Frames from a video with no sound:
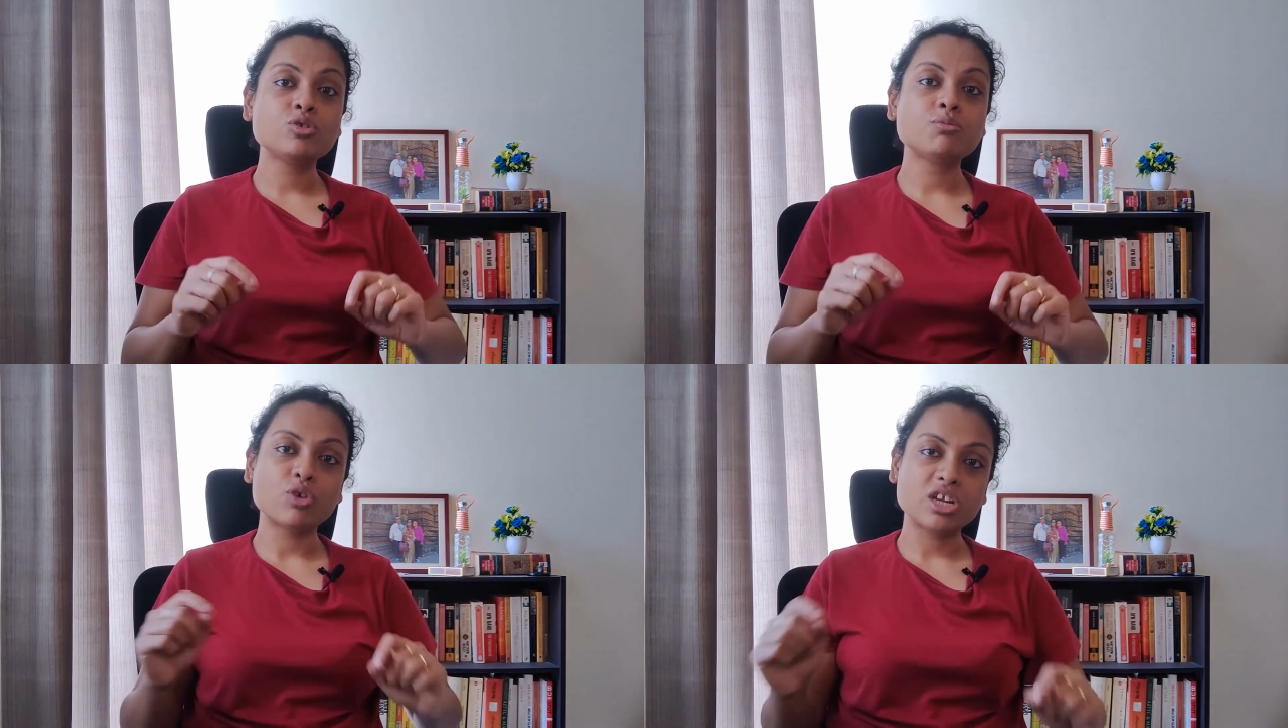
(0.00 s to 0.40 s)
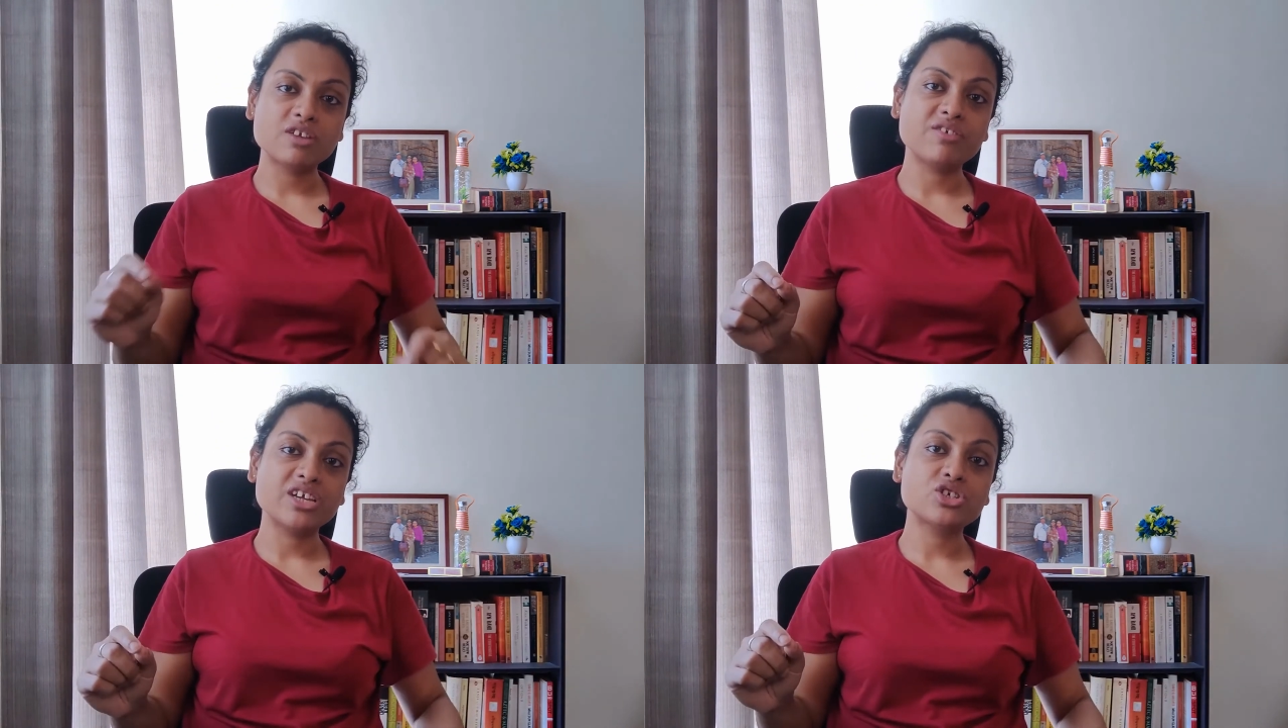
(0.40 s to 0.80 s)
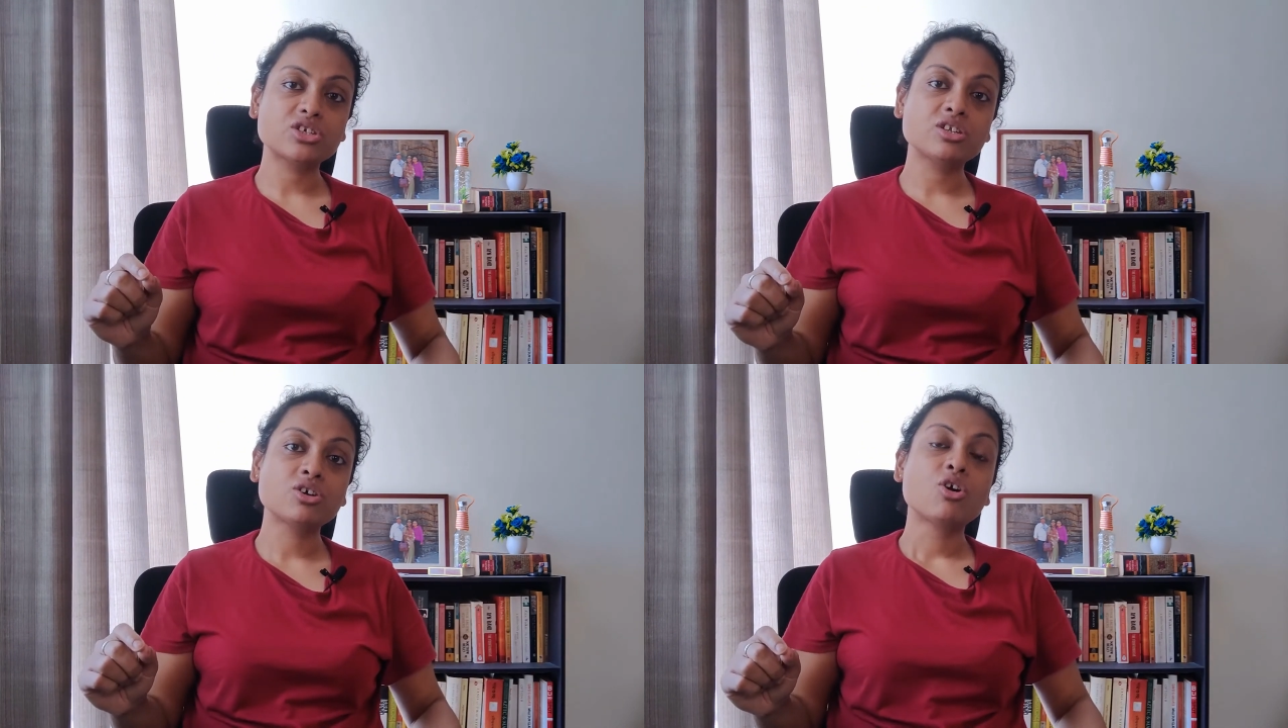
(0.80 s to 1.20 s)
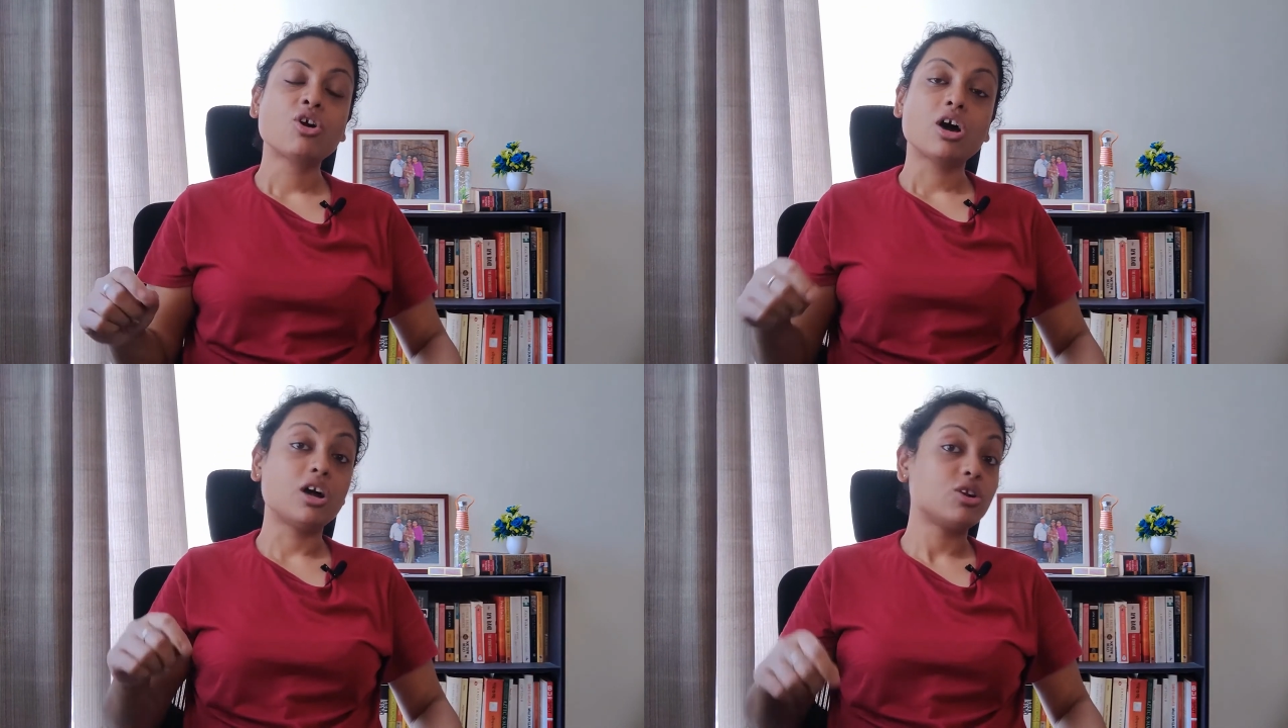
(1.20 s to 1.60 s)
motivation
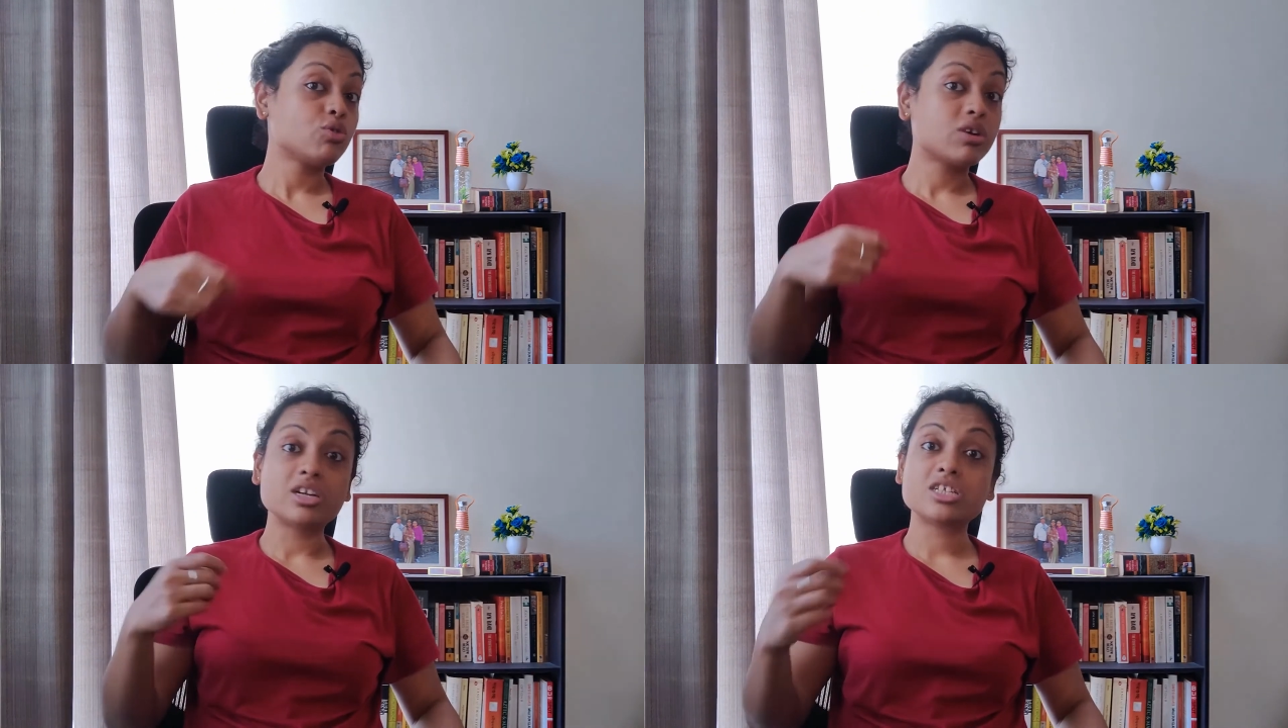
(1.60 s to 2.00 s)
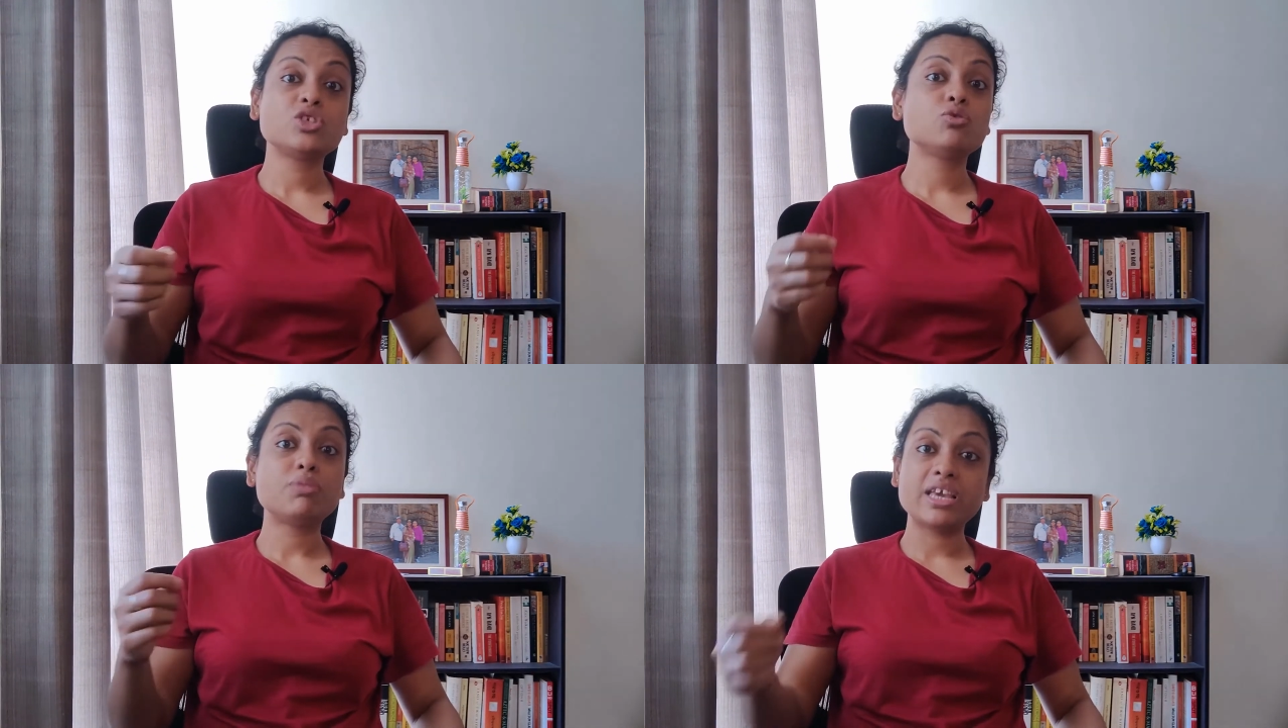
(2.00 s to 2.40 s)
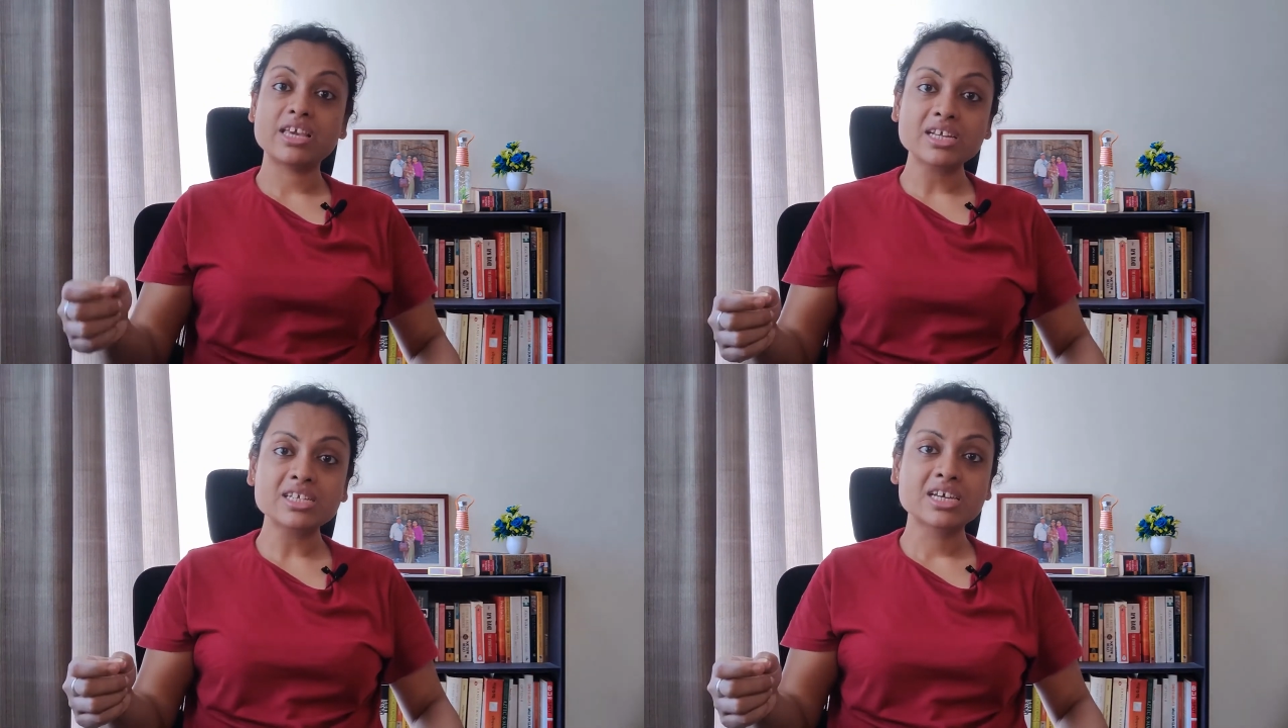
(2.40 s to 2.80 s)
to continue playing it,